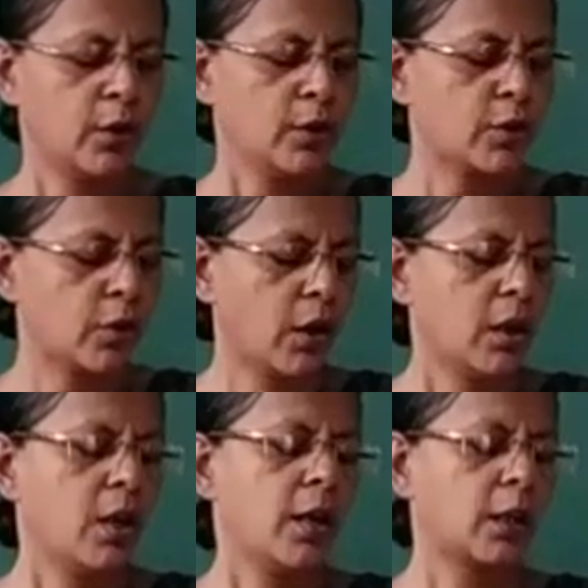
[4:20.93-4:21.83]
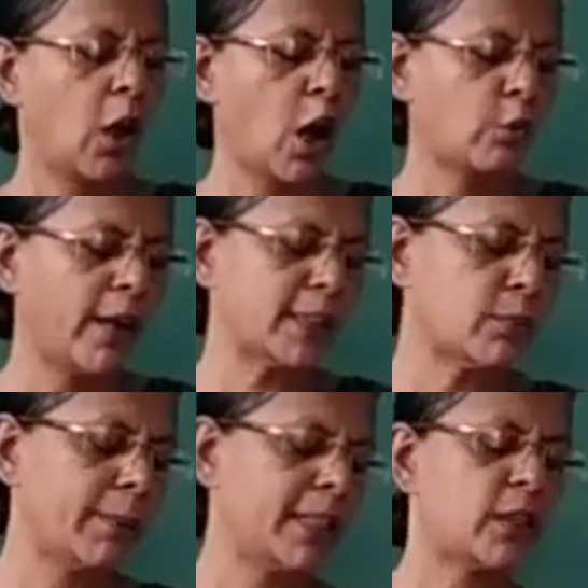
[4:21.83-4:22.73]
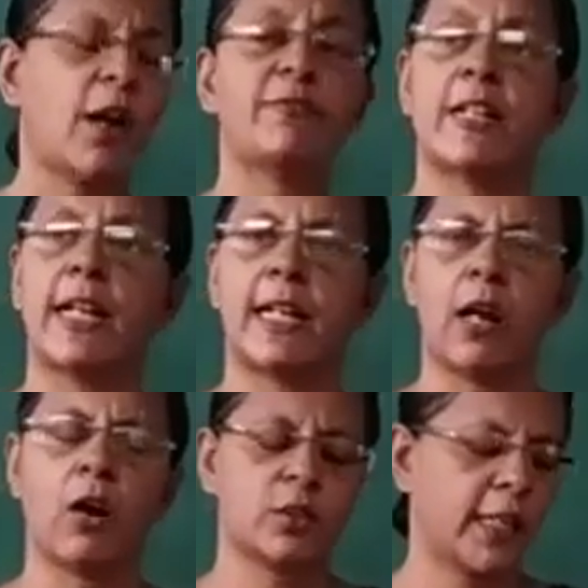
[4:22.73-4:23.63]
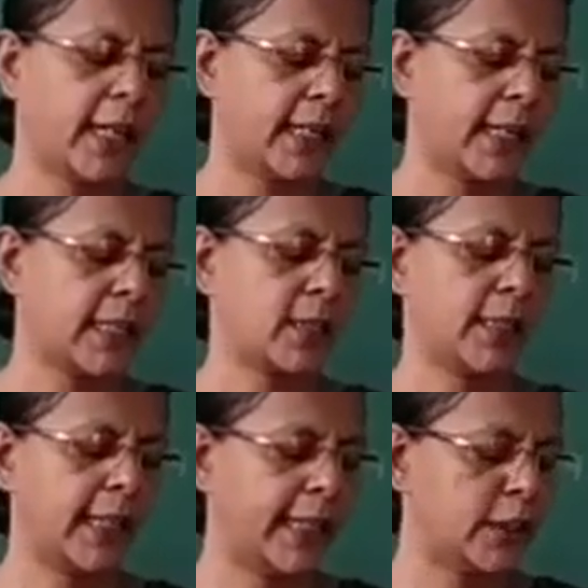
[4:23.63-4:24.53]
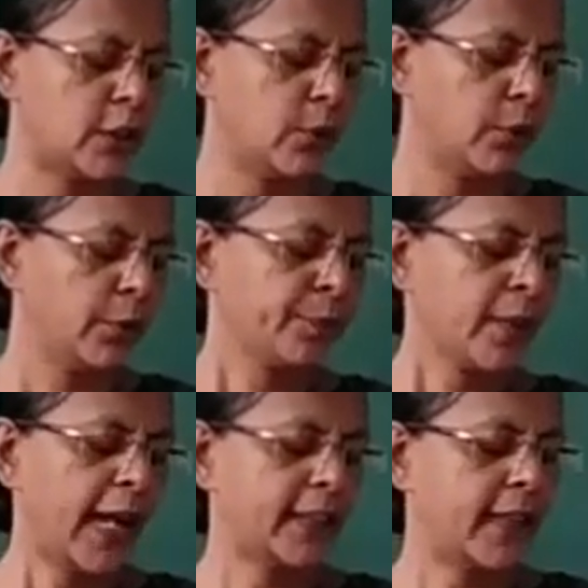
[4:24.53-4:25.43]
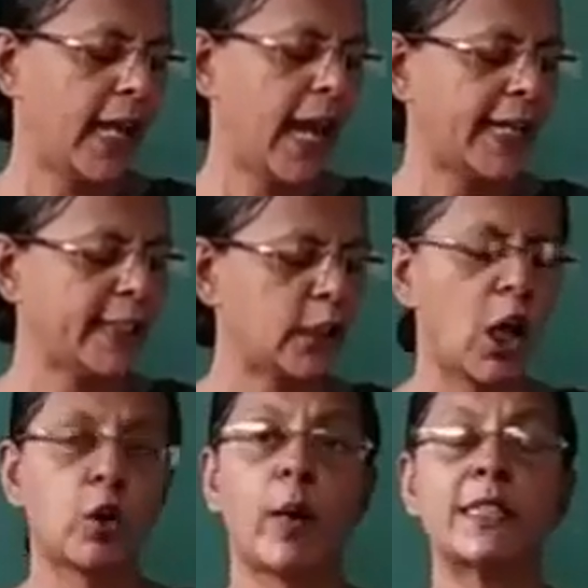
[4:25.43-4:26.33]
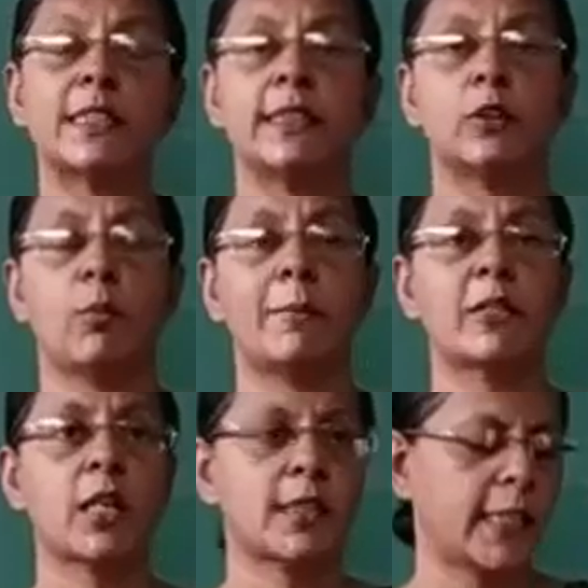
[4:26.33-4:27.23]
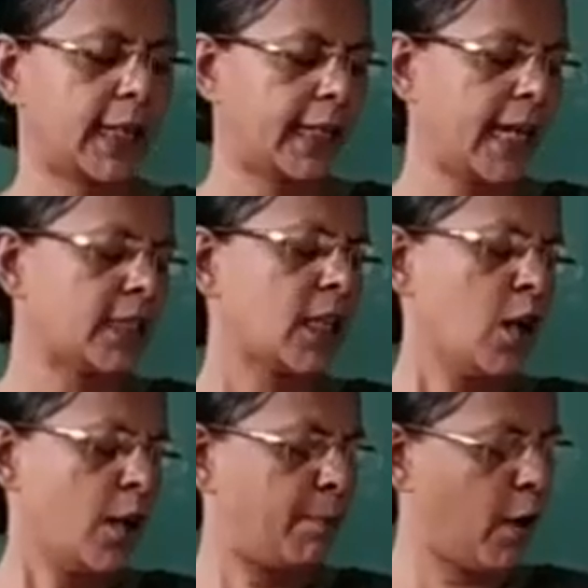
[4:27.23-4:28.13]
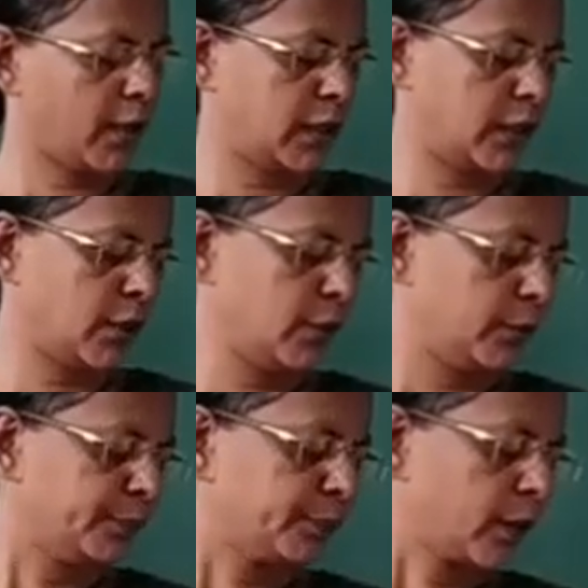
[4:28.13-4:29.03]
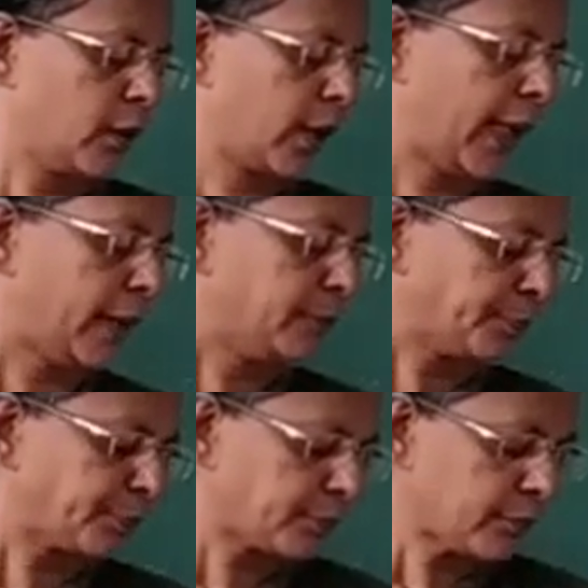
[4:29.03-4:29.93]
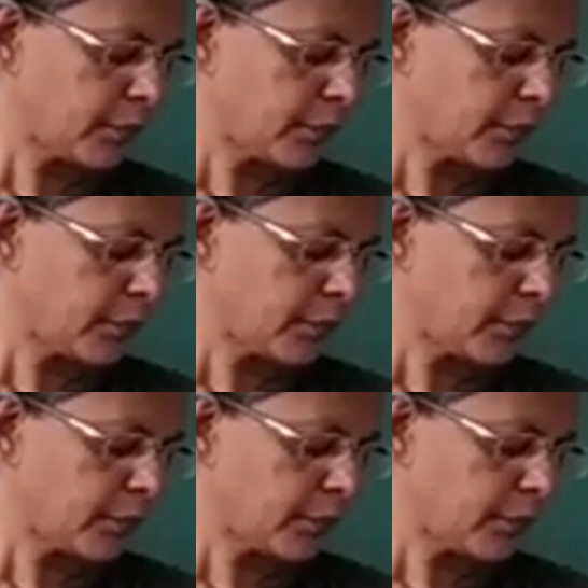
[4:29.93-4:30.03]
So, clockwise moments are taken as negative and the anti-clockwise moments are taken as positive. Okay.